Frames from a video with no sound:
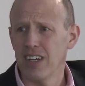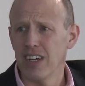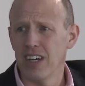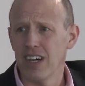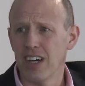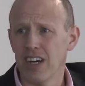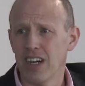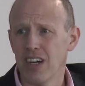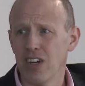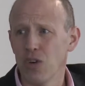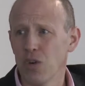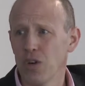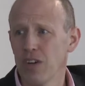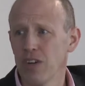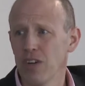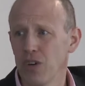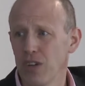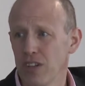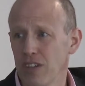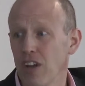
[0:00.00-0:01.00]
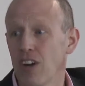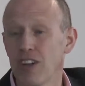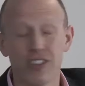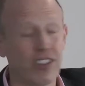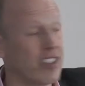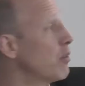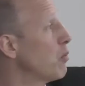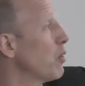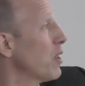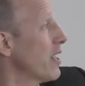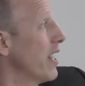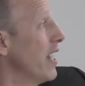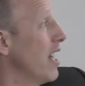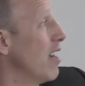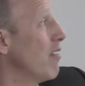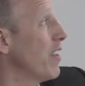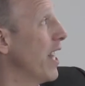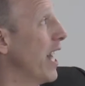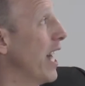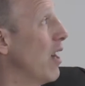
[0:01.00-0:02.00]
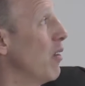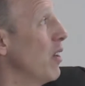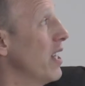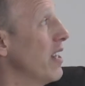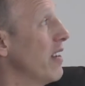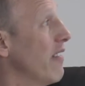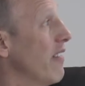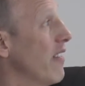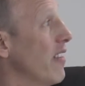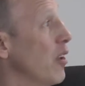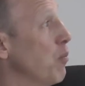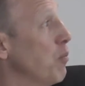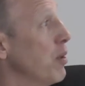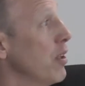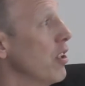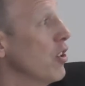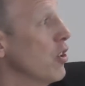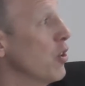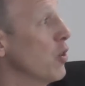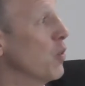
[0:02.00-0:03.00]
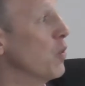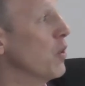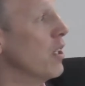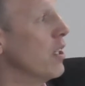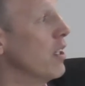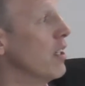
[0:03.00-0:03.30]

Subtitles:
or largely what they have now, and then in the blue,